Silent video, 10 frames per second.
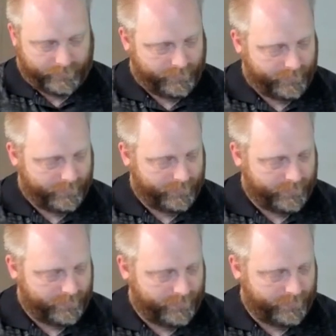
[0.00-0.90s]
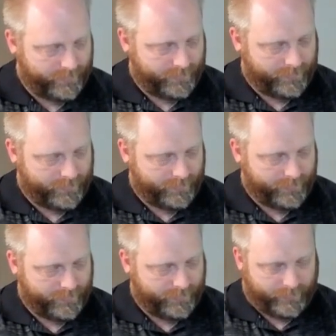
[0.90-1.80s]

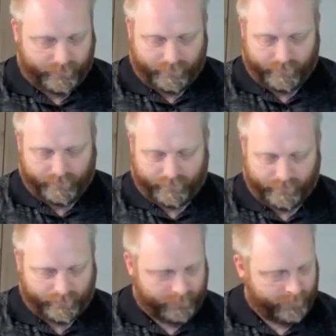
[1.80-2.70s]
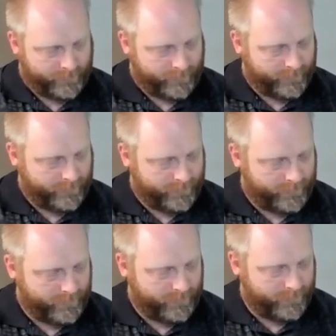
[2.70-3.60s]

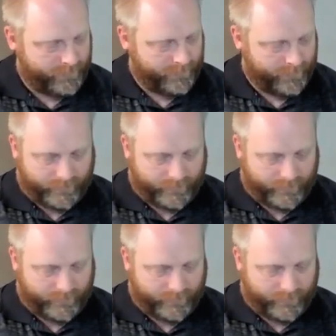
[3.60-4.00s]
No one is speaking in this clip.